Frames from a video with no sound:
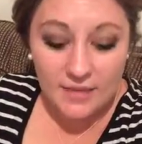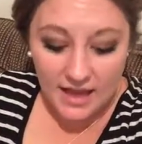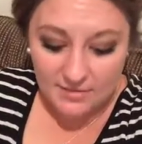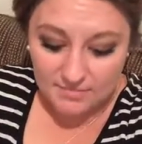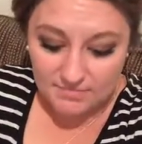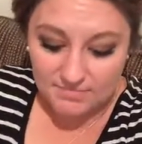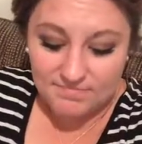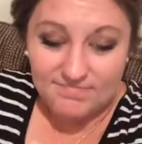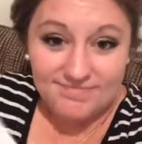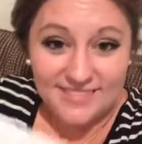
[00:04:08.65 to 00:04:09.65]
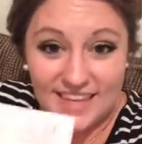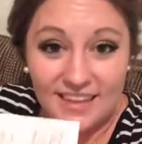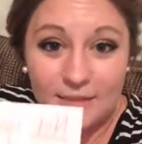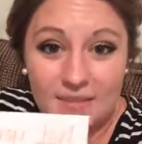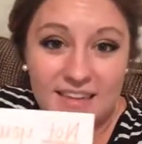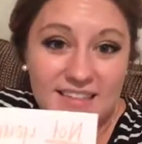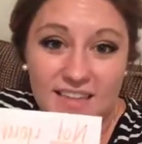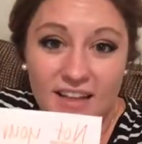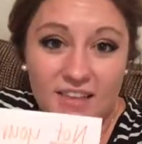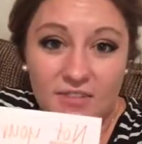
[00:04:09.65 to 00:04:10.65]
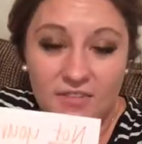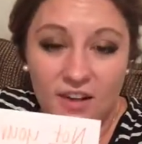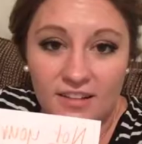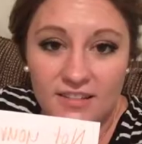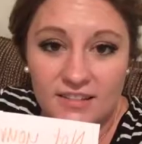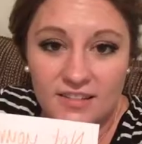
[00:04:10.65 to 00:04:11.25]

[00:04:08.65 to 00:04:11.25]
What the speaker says: And tell them that it's not their fault.